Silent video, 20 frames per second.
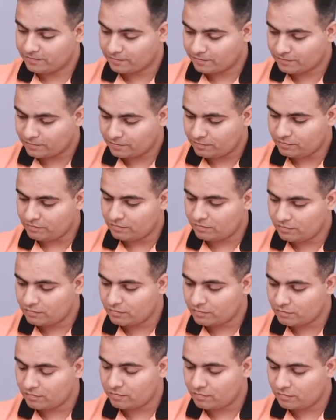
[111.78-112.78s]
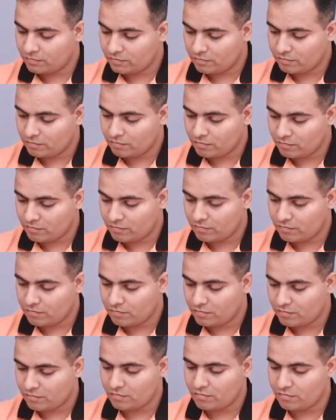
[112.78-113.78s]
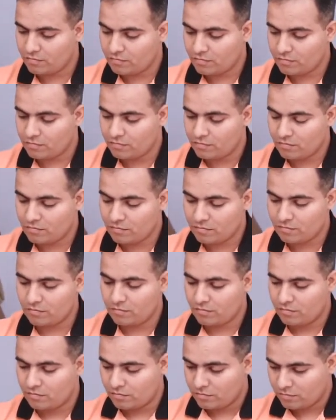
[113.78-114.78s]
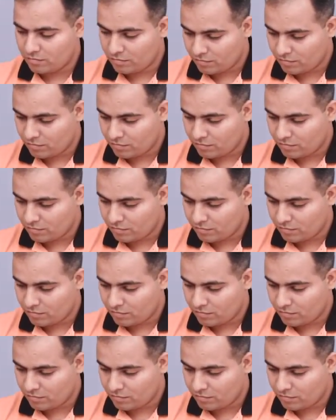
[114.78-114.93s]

(silence)